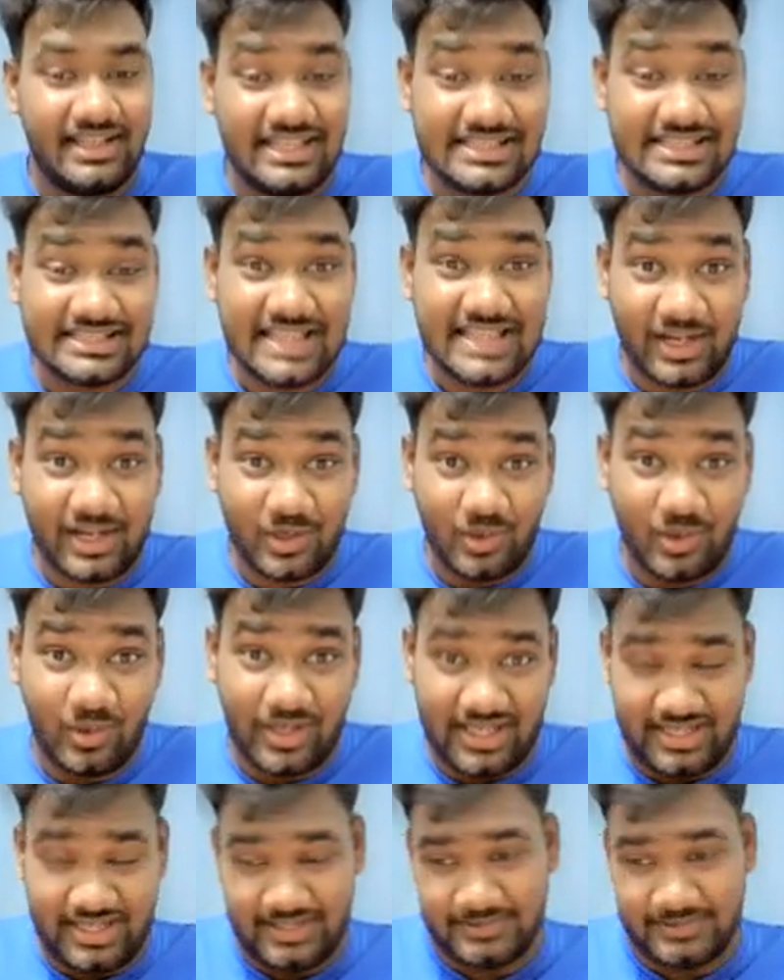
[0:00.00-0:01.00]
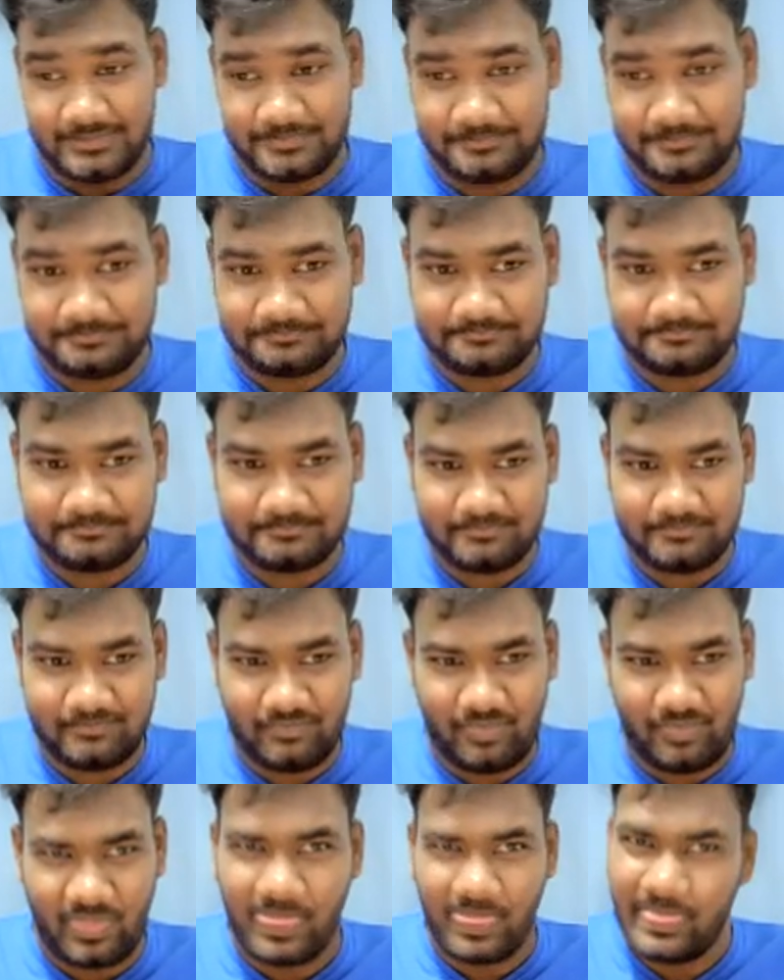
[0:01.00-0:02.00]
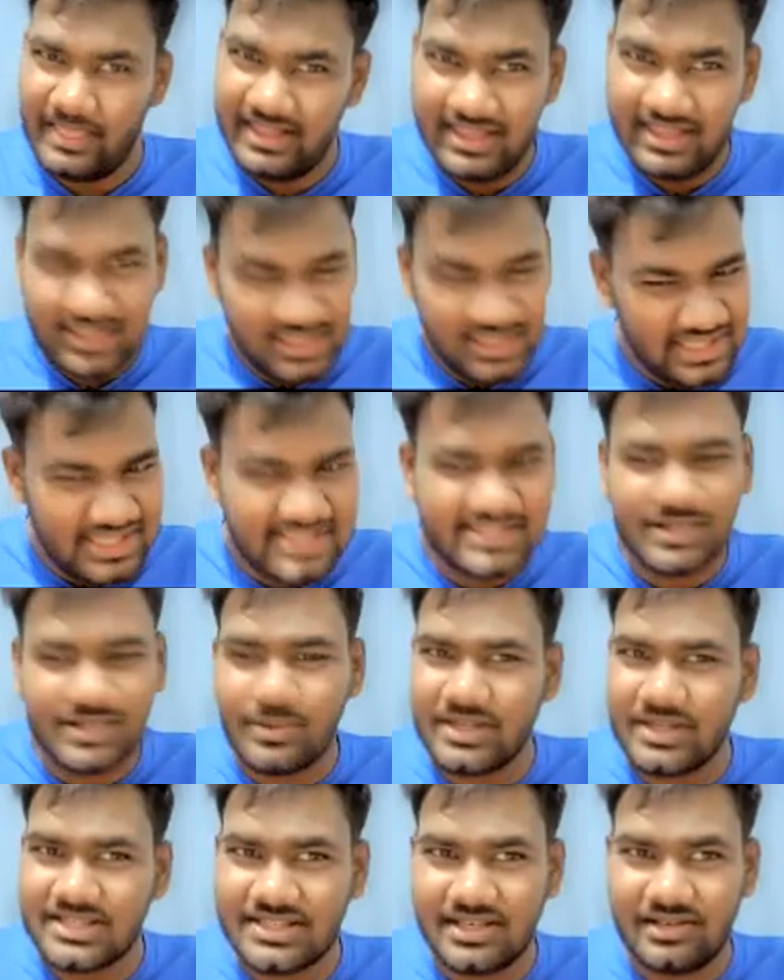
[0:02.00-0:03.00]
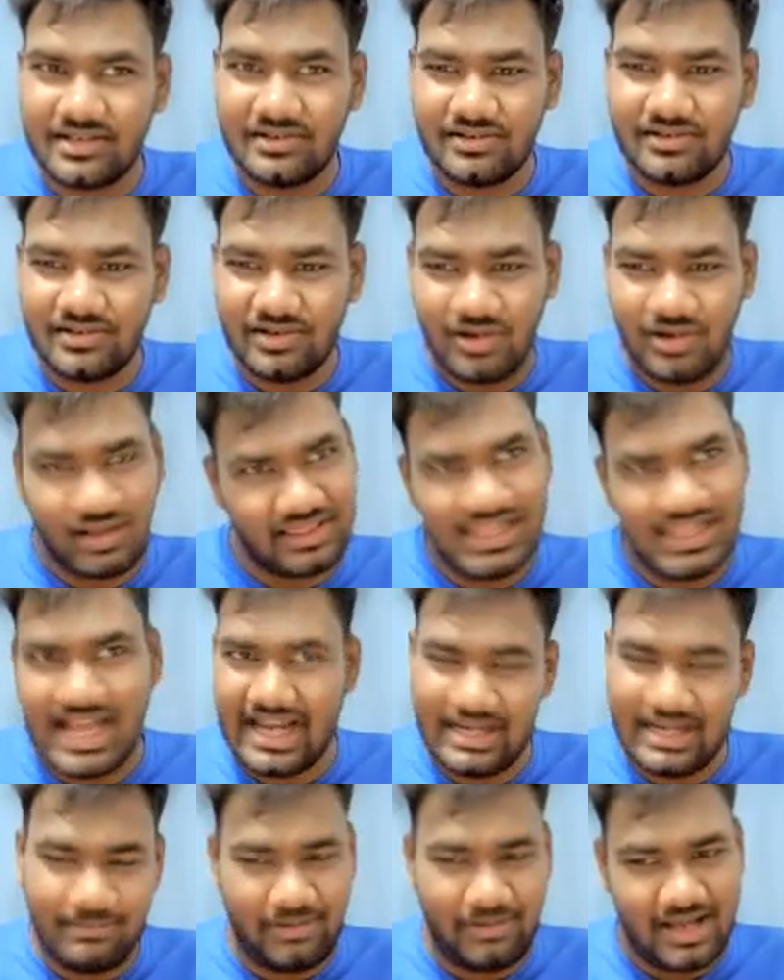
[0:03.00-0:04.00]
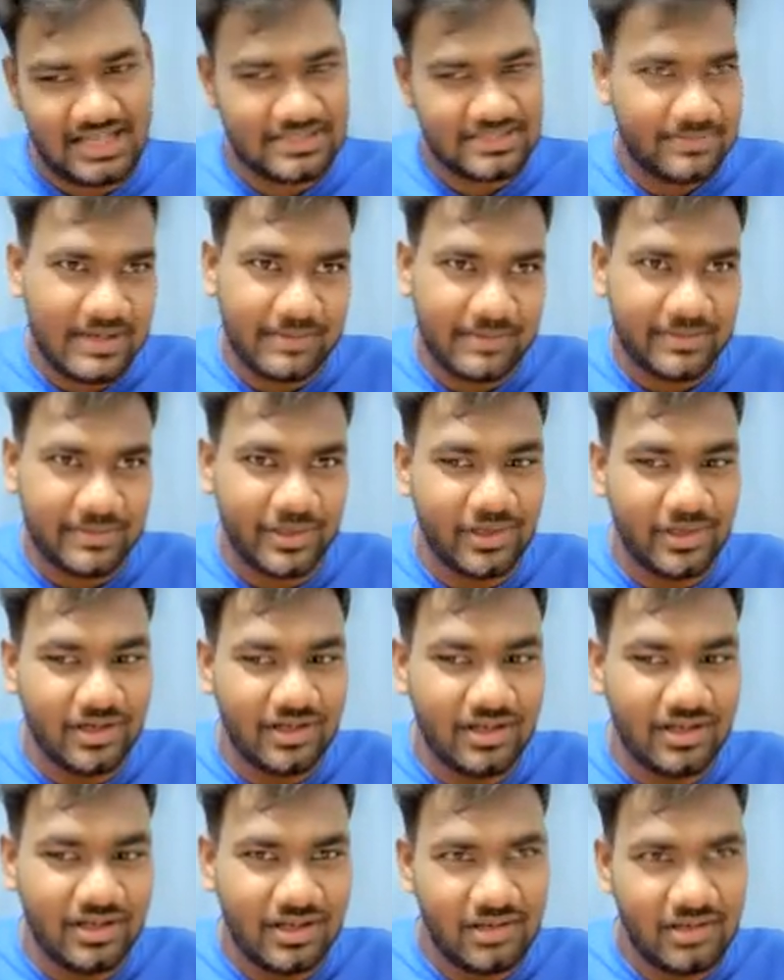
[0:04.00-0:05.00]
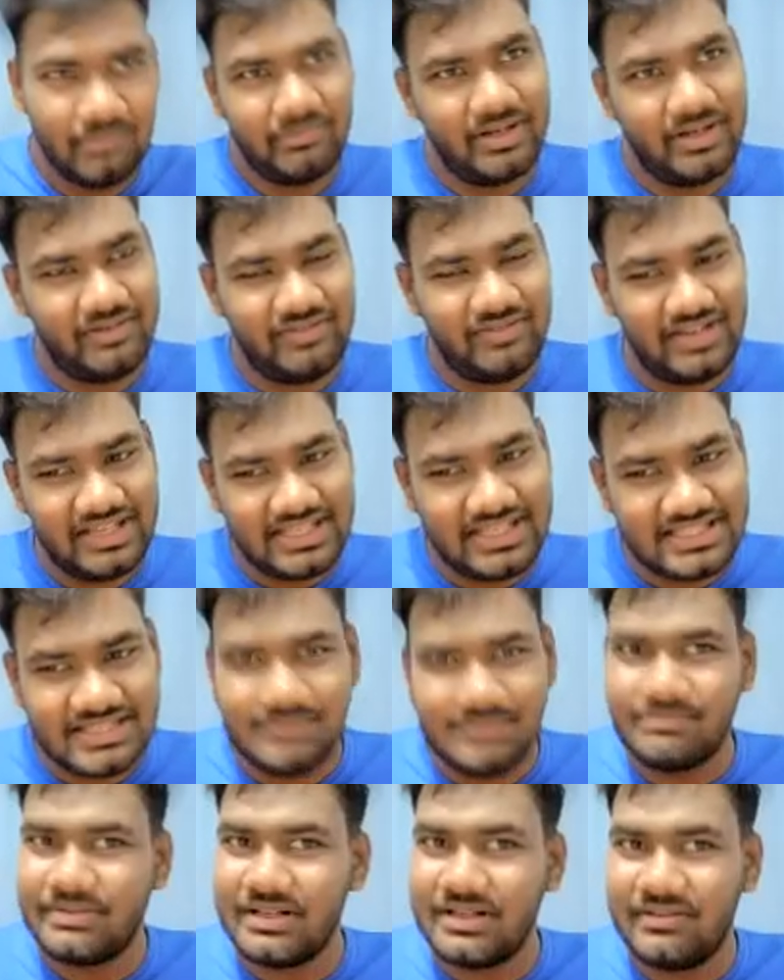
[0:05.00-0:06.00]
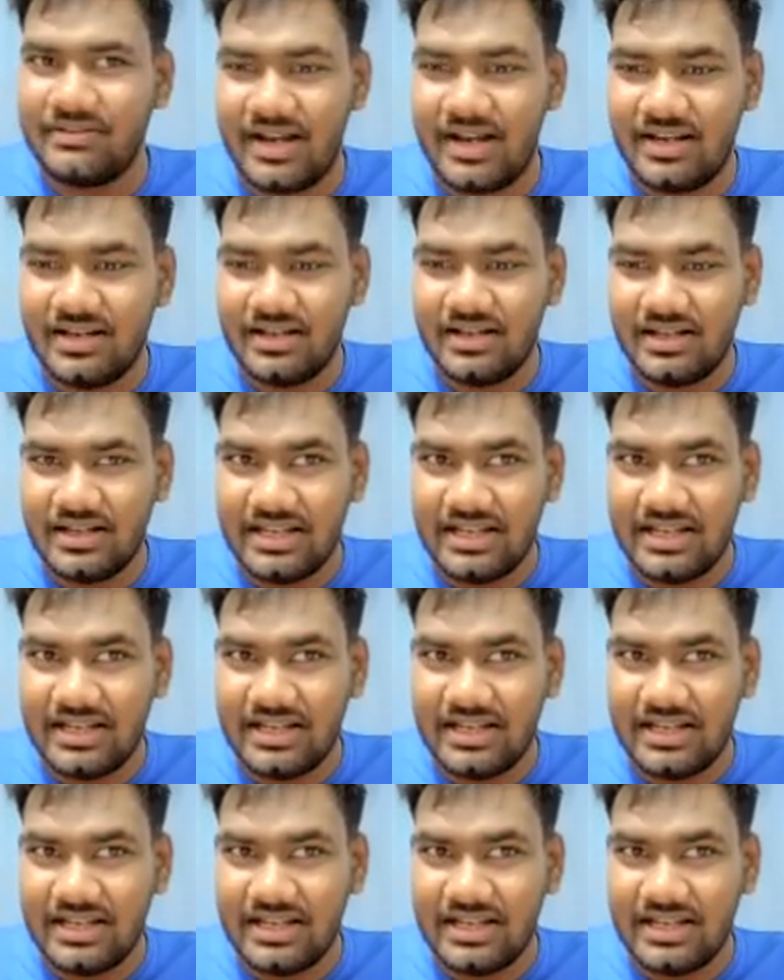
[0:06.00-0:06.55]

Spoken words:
Is that okay? Easy question, not there in a past paper though, but very simple one.